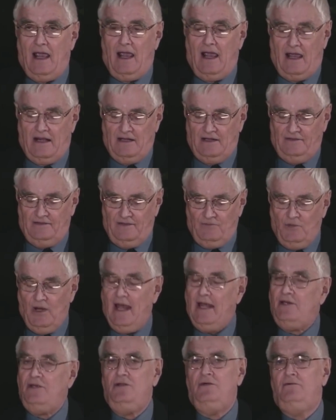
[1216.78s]
And I said, well,
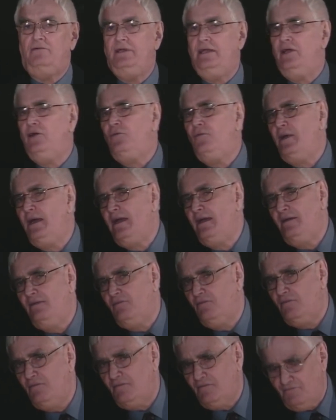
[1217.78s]
how do you know an earwig
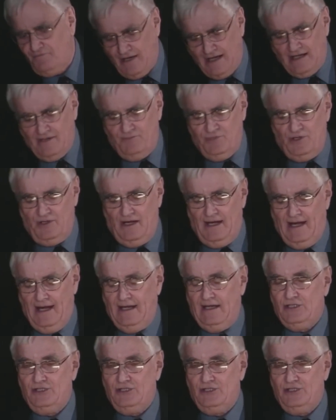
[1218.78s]
ran up your leg?